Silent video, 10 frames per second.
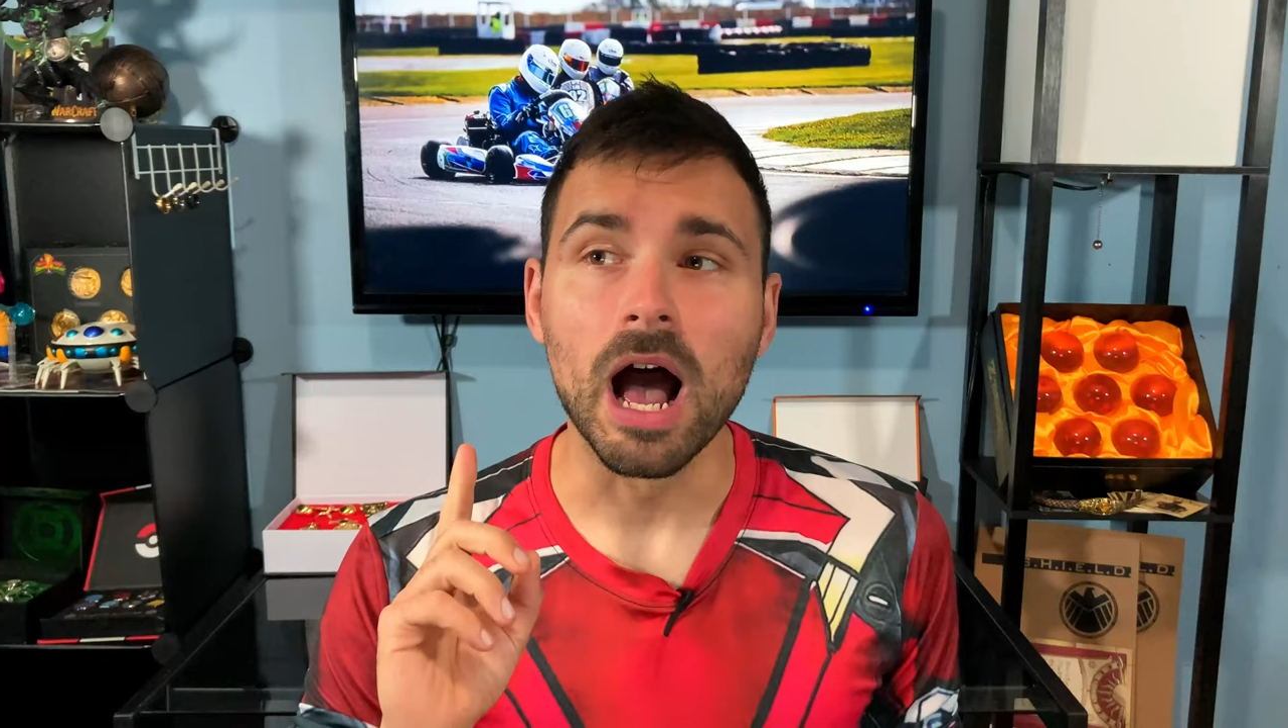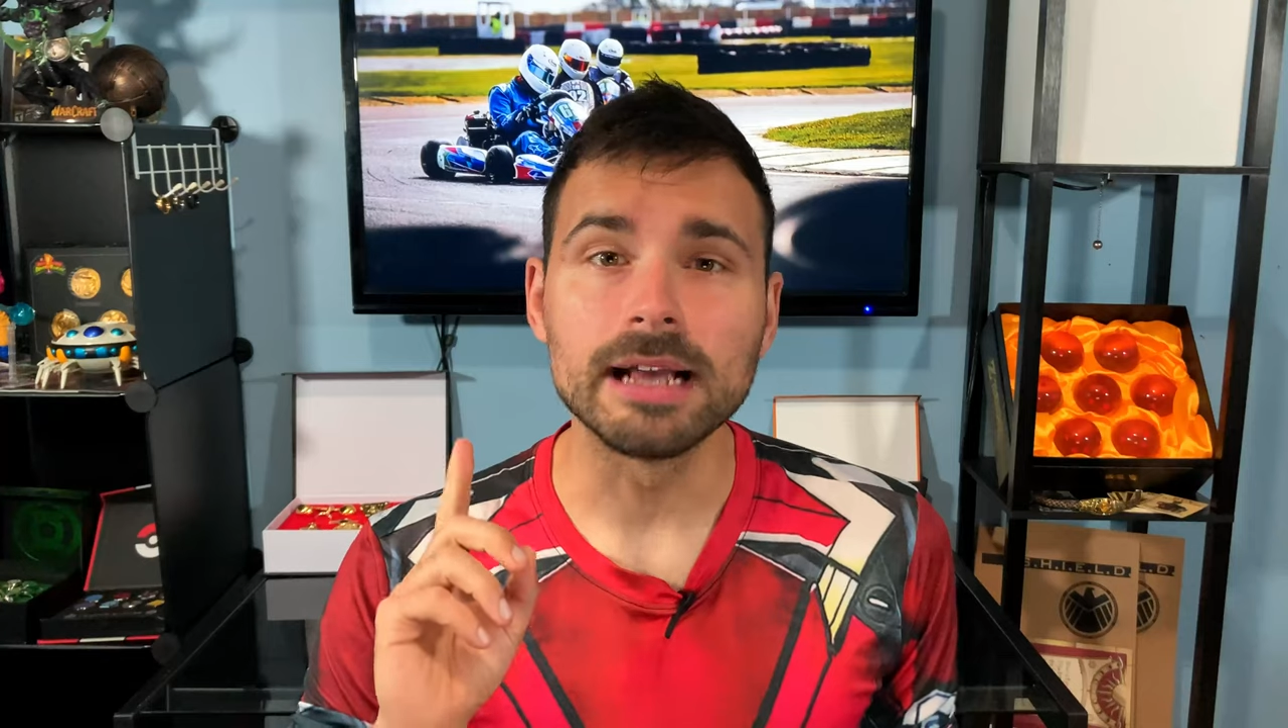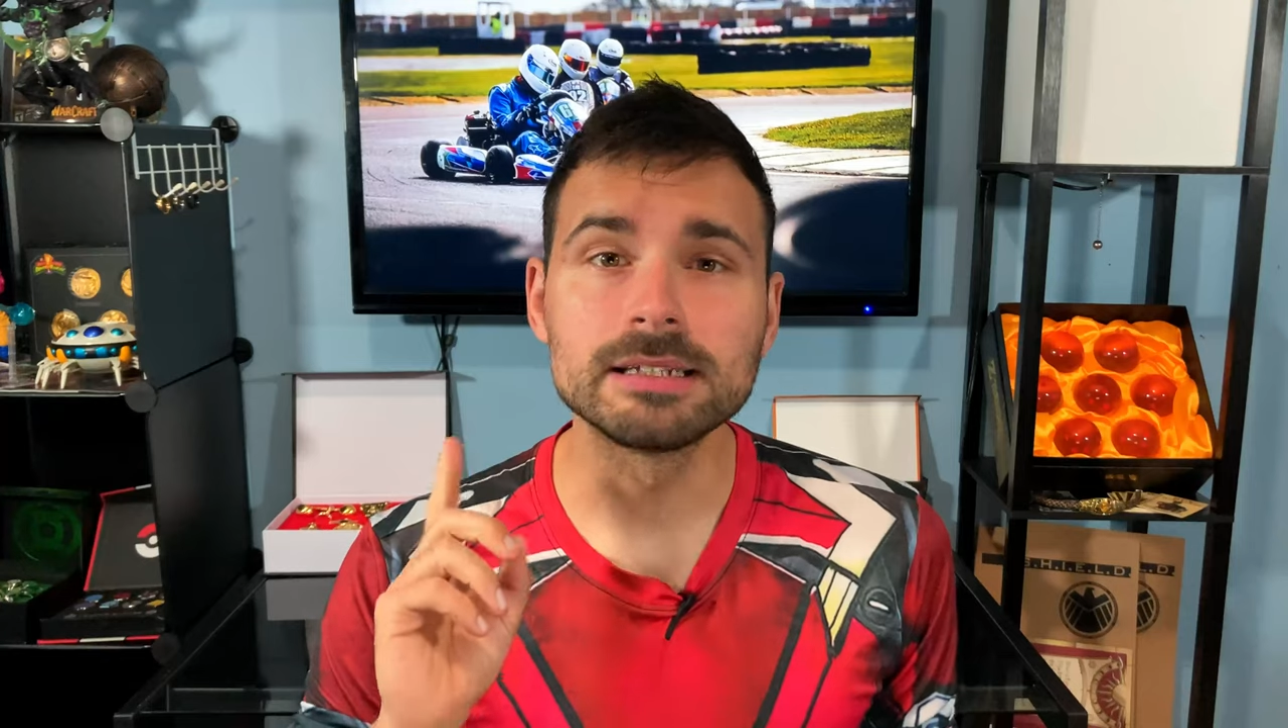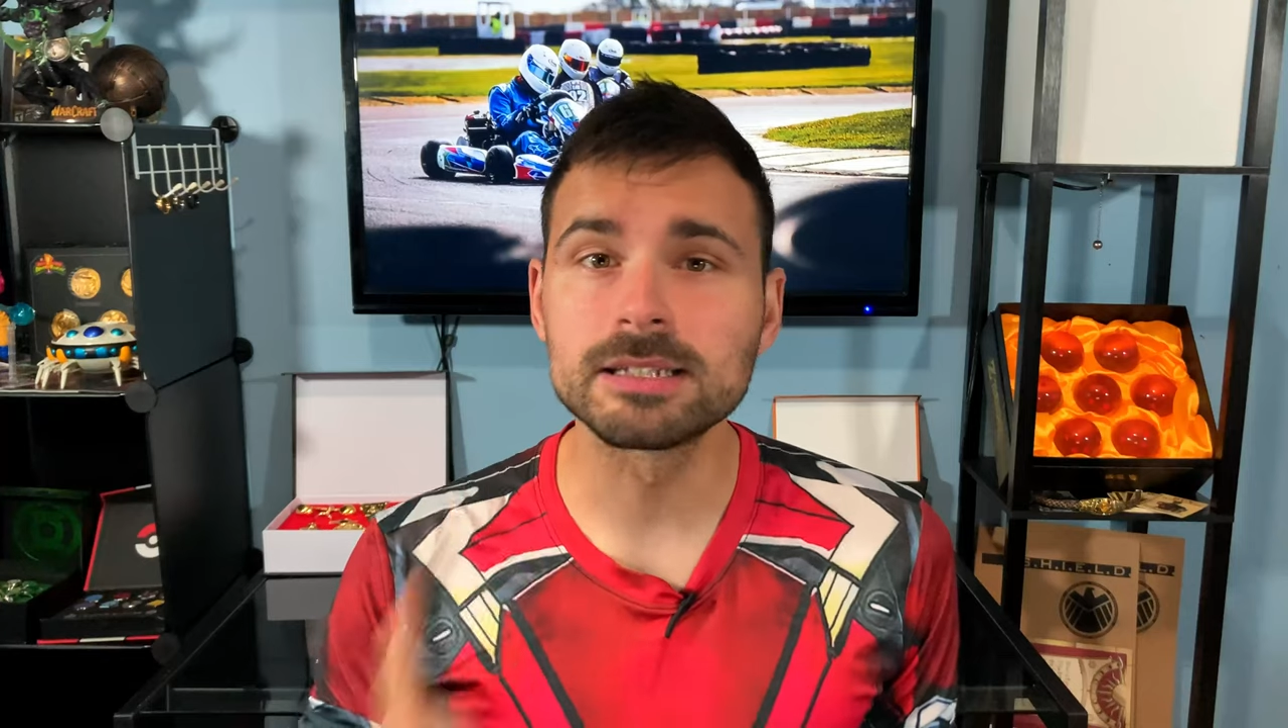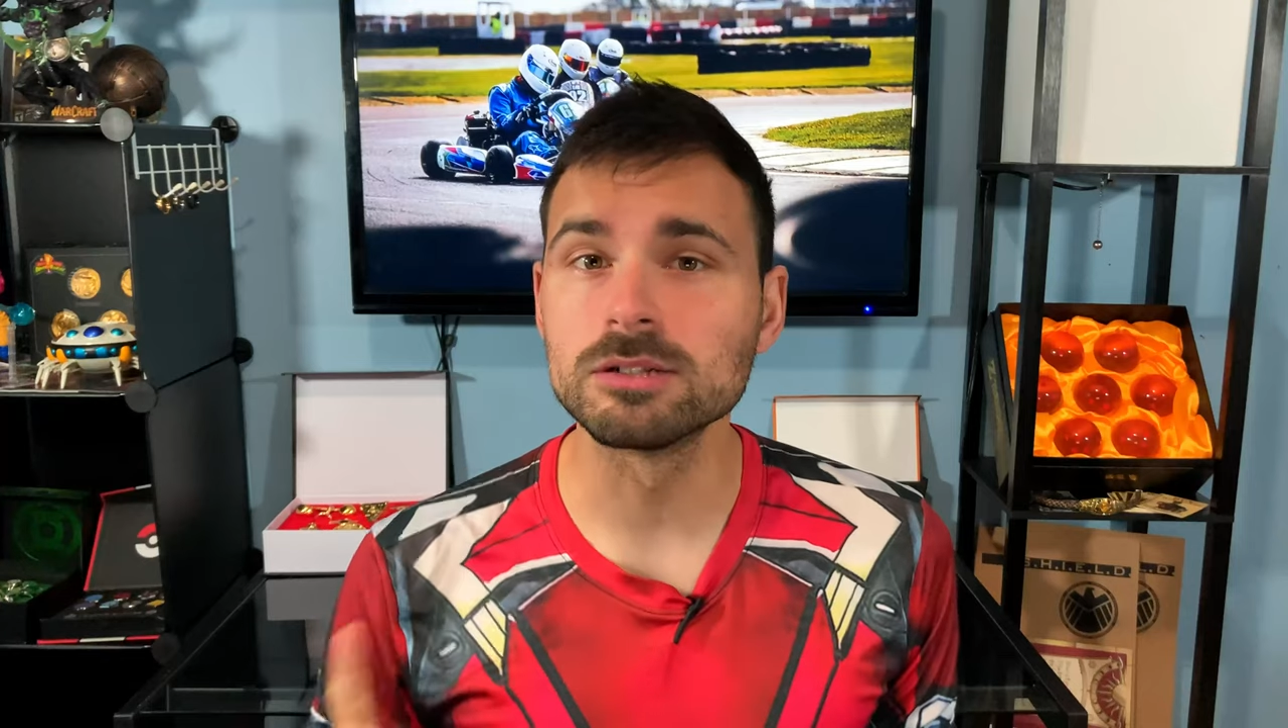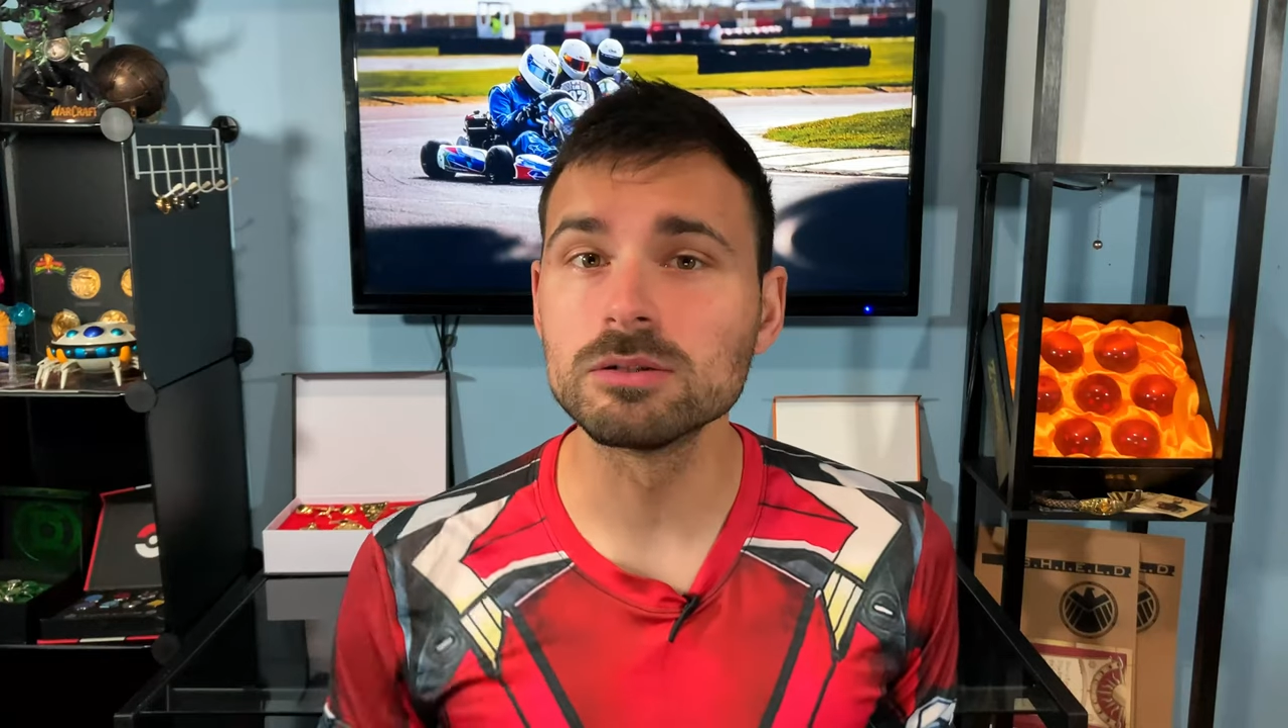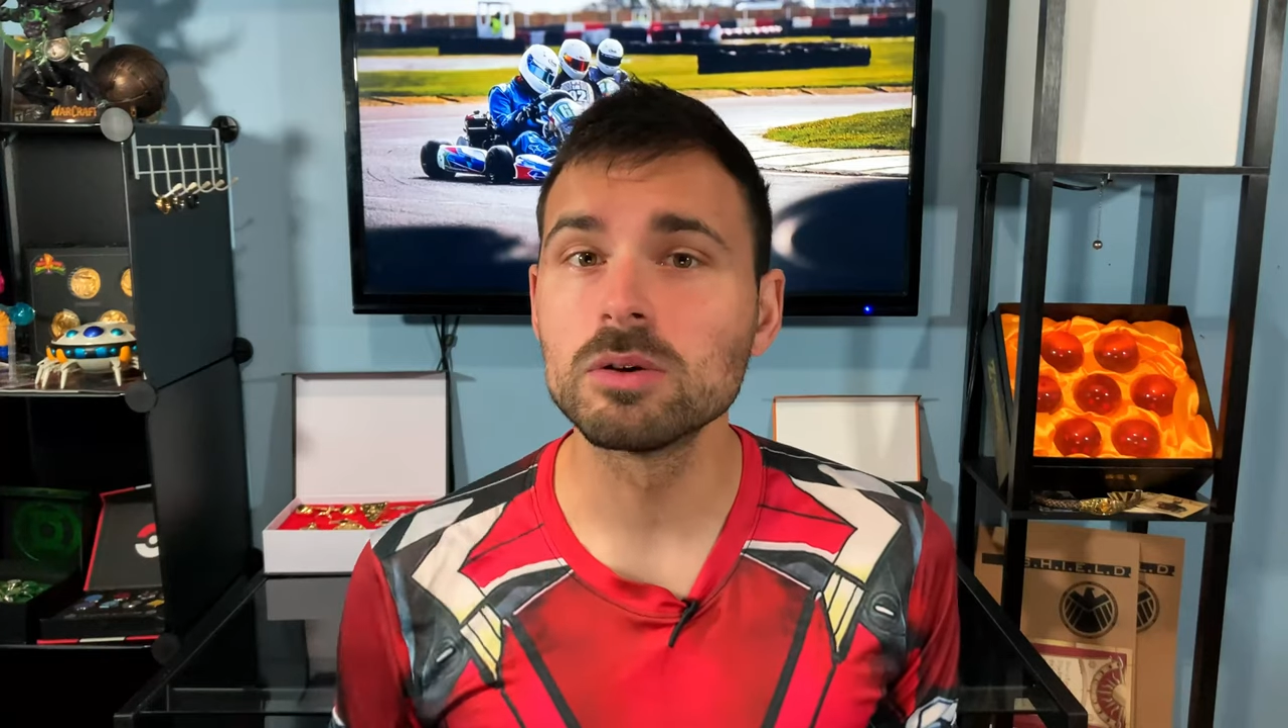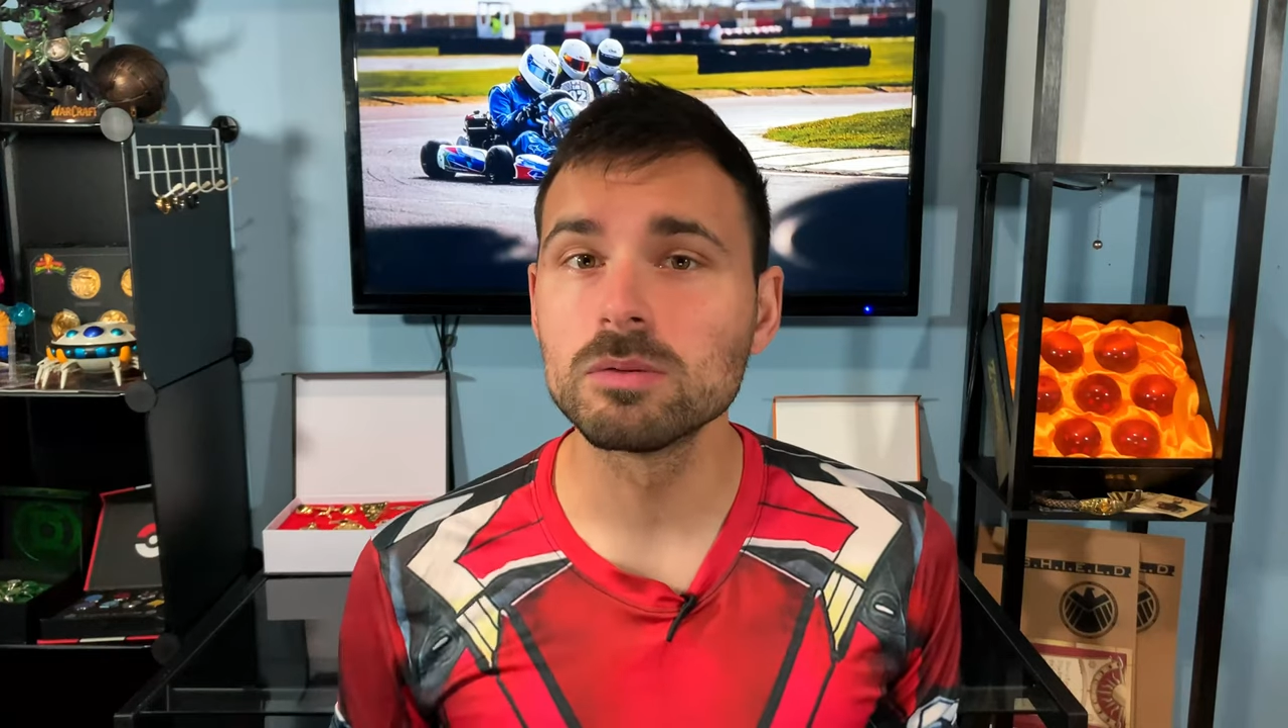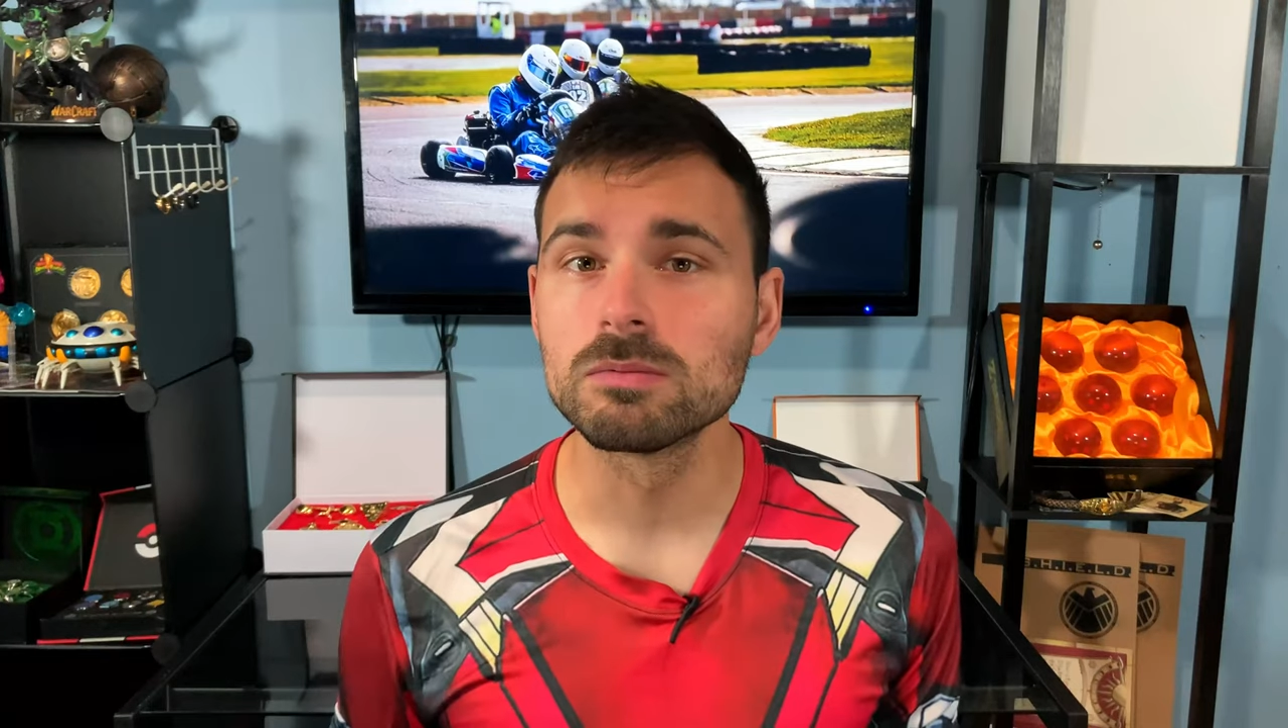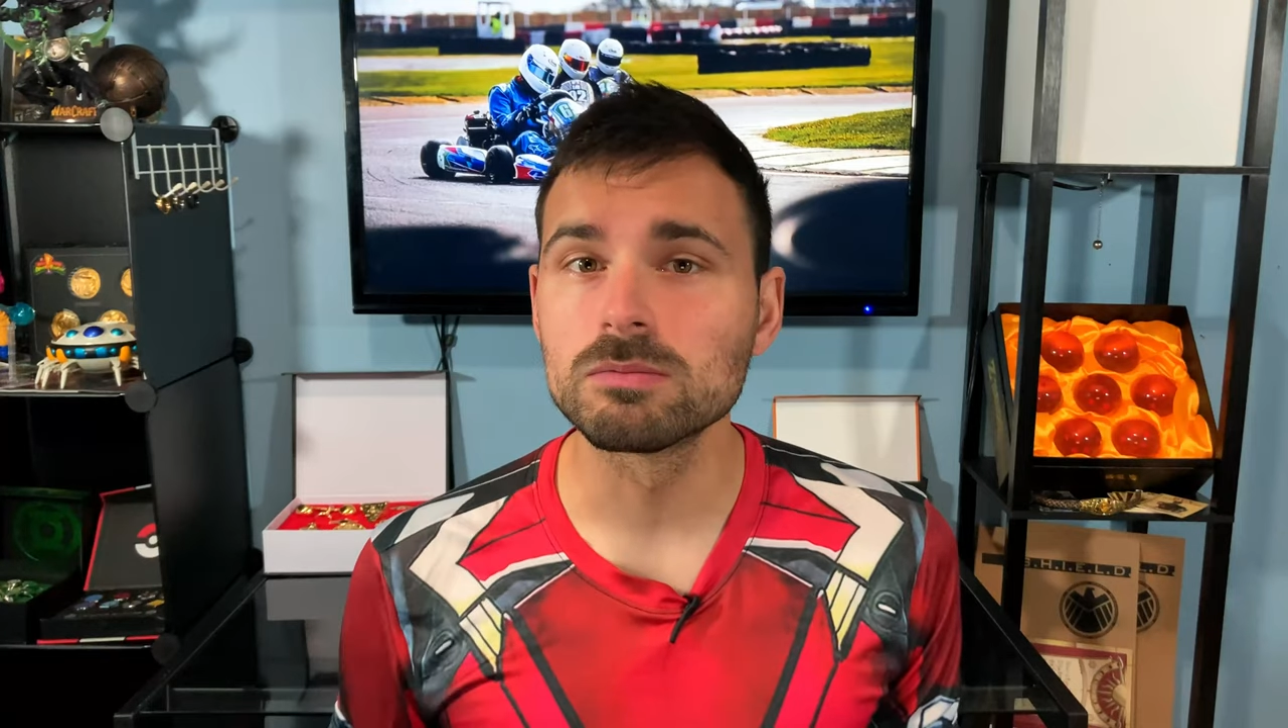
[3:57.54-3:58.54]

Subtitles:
I still don't